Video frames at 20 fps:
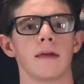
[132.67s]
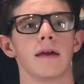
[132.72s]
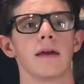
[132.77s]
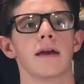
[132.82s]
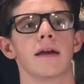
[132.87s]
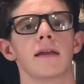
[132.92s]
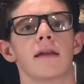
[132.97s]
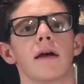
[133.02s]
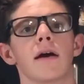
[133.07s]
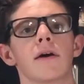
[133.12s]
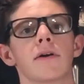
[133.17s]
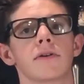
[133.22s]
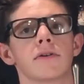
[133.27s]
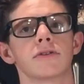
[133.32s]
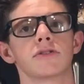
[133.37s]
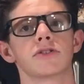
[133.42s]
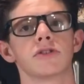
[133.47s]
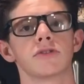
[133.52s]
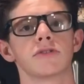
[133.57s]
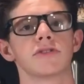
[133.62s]
And
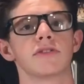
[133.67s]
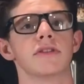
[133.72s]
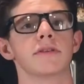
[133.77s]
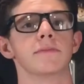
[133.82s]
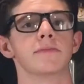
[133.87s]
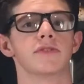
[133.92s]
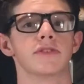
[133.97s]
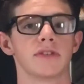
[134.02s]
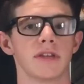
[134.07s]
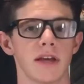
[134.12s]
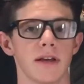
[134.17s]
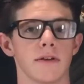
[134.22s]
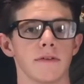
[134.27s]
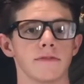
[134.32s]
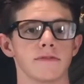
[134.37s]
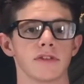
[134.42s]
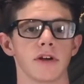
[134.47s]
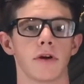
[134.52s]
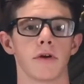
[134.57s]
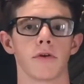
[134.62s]
undershirts
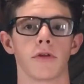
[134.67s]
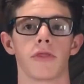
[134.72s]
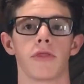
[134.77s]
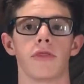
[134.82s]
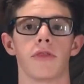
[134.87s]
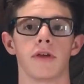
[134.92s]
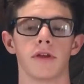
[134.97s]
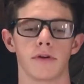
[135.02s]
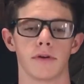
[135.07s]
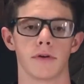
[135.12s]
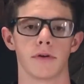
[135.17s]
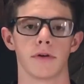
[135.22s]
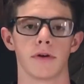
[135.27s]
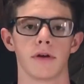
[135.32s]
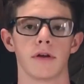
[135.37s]
themselves are thinner.